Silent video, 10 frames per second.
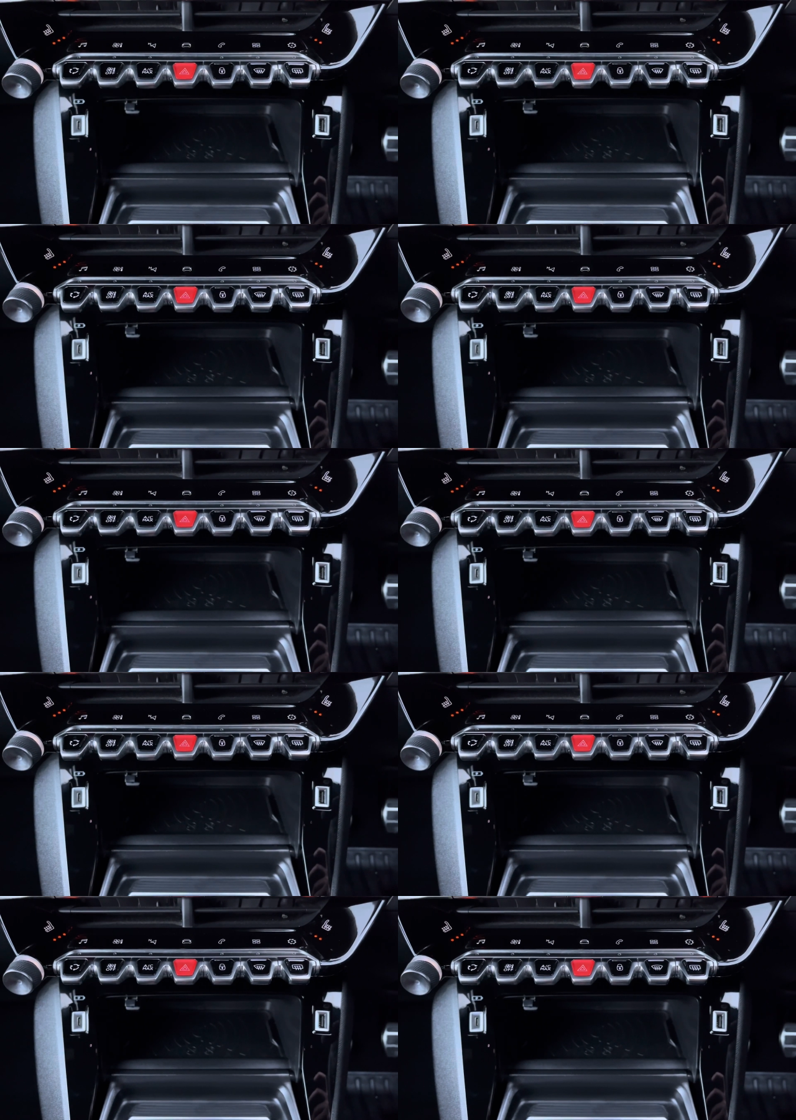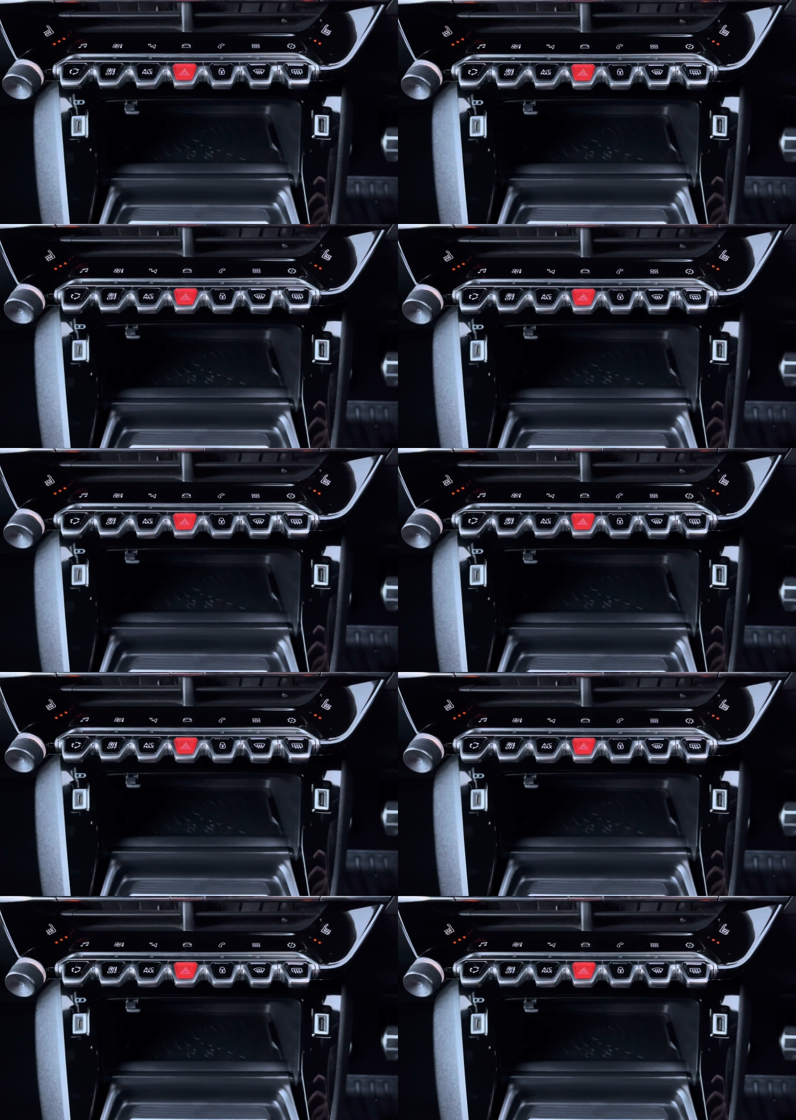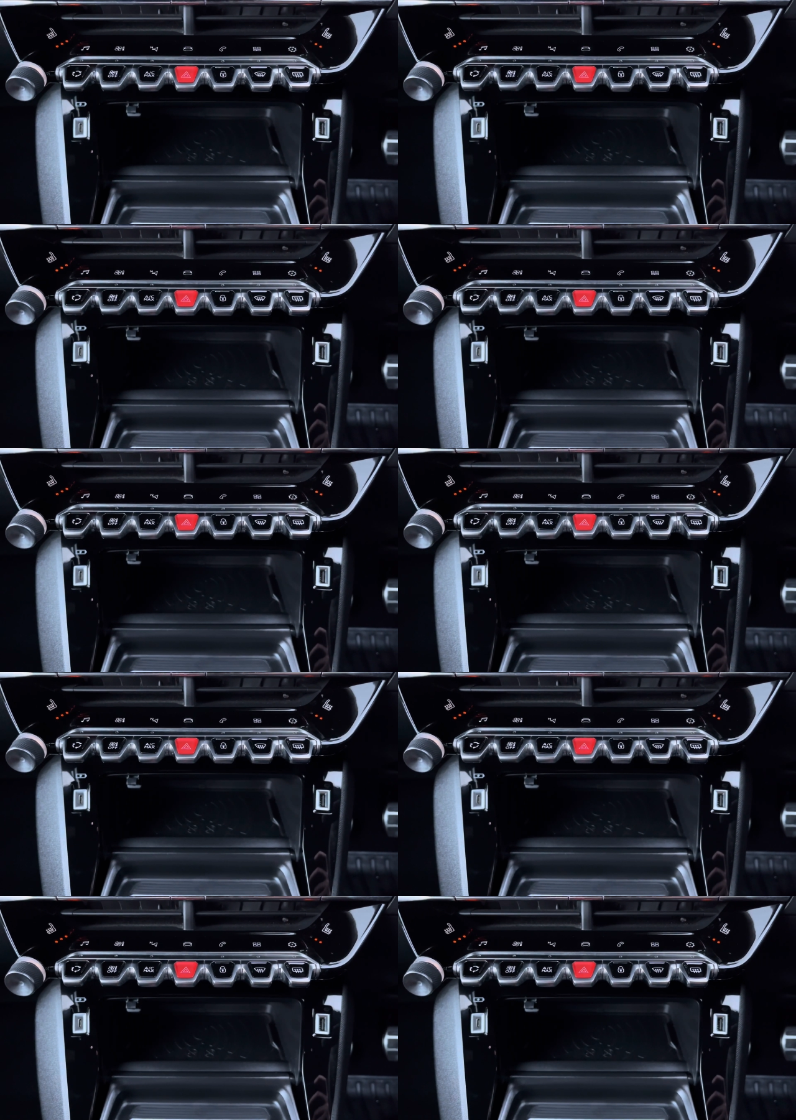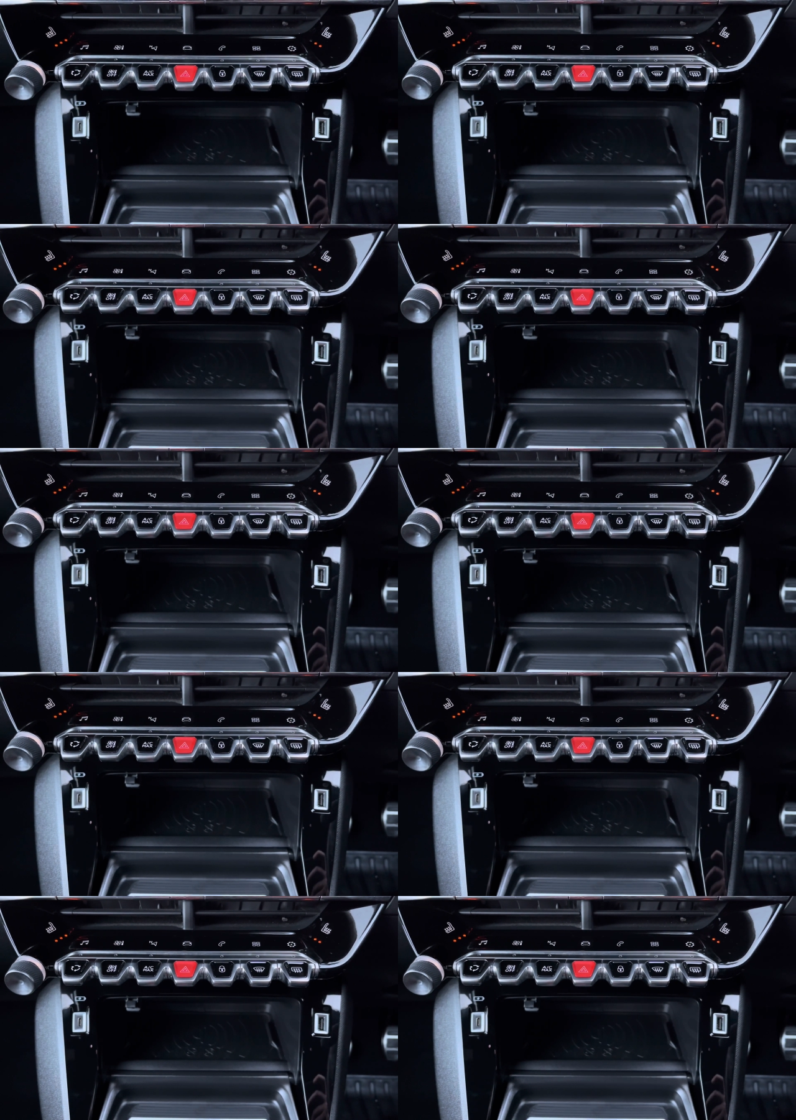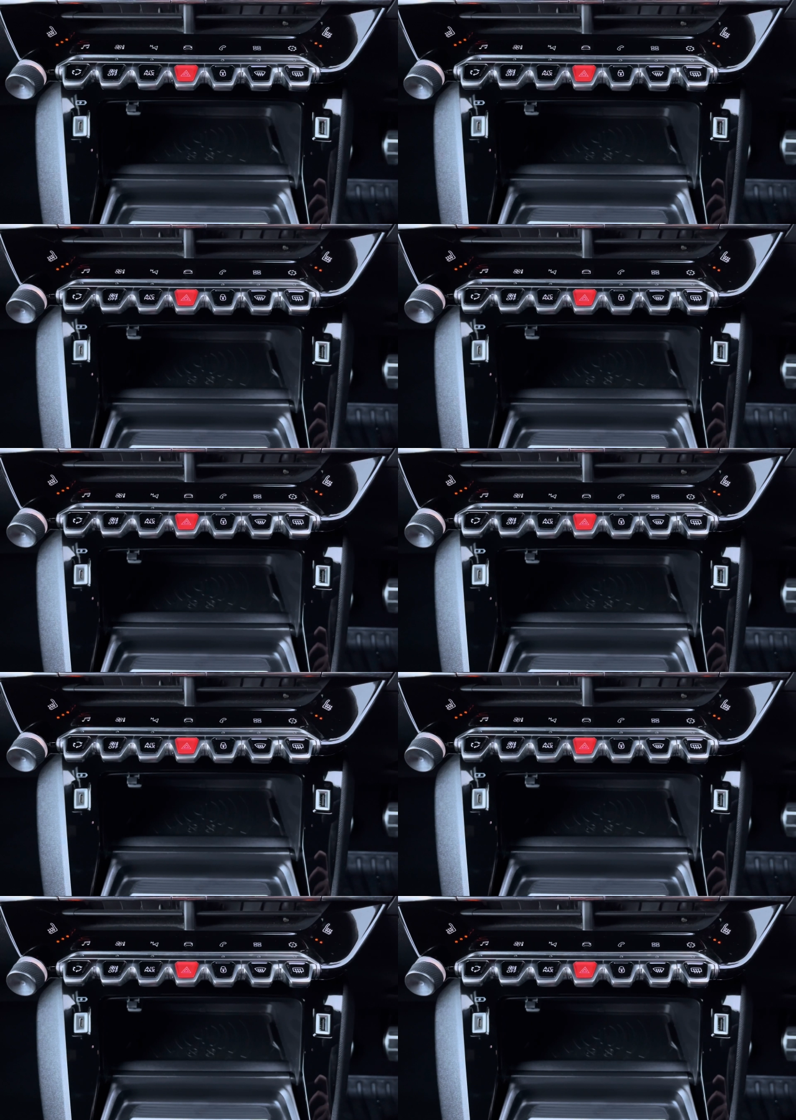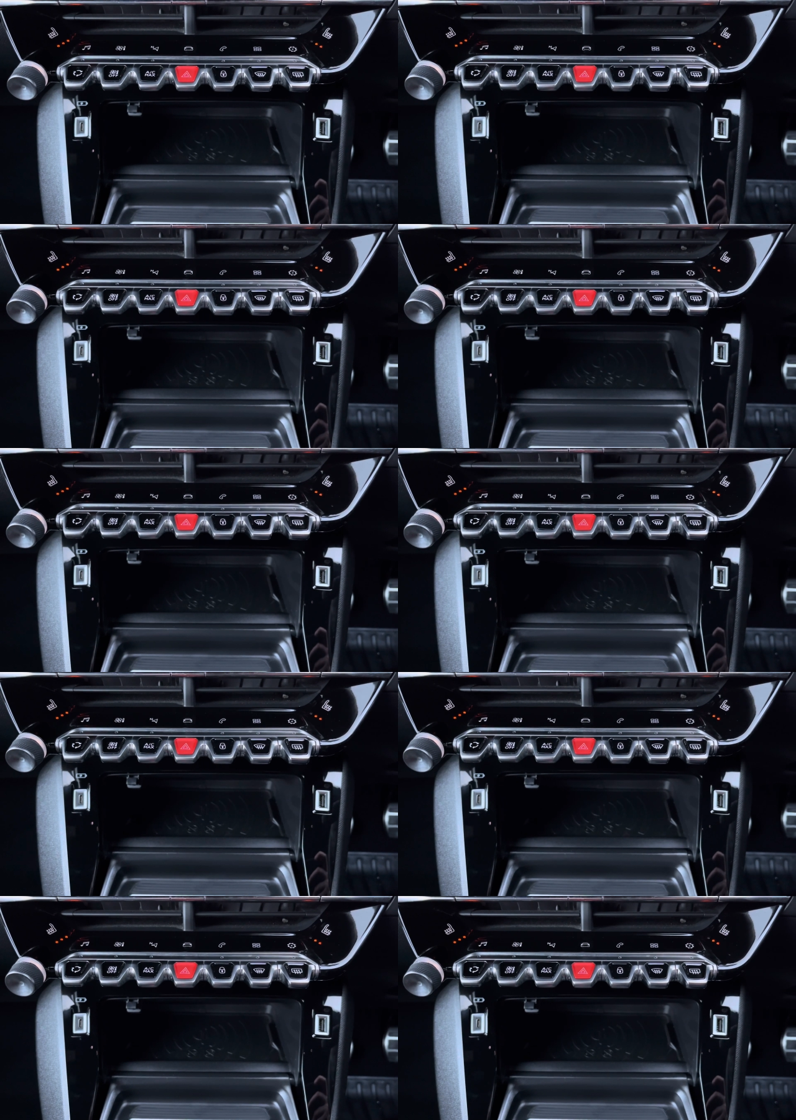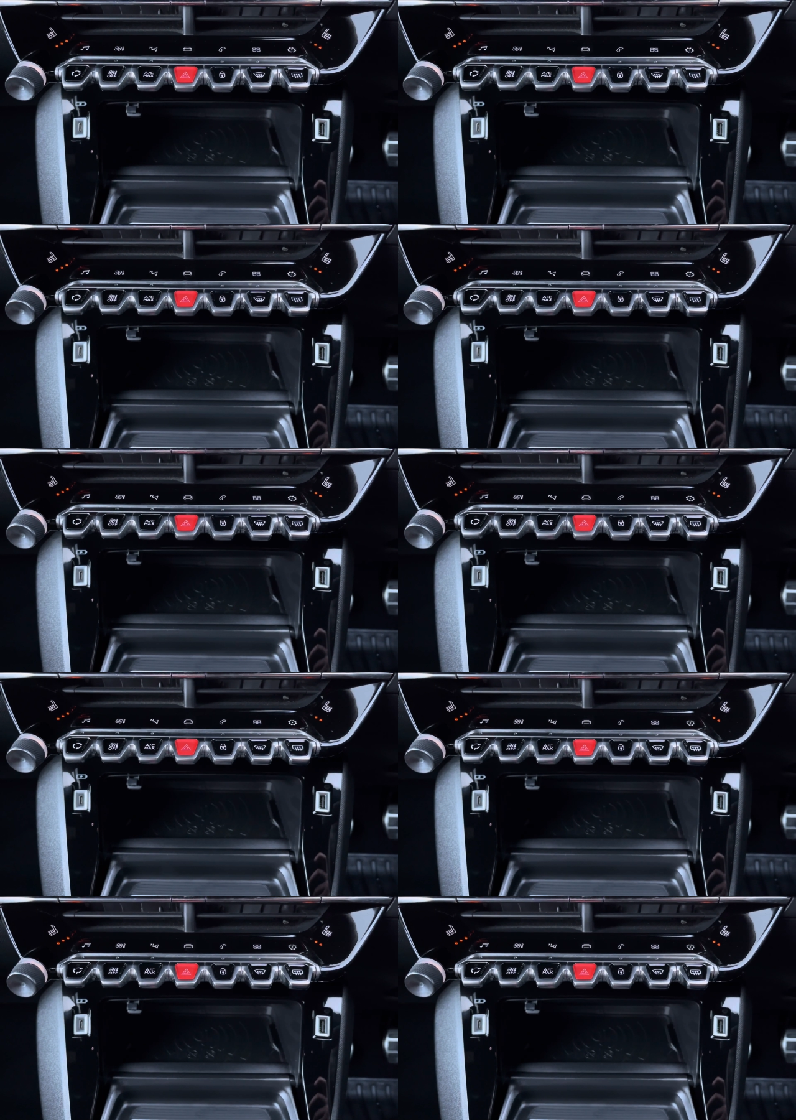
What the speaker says: (no speaker visible)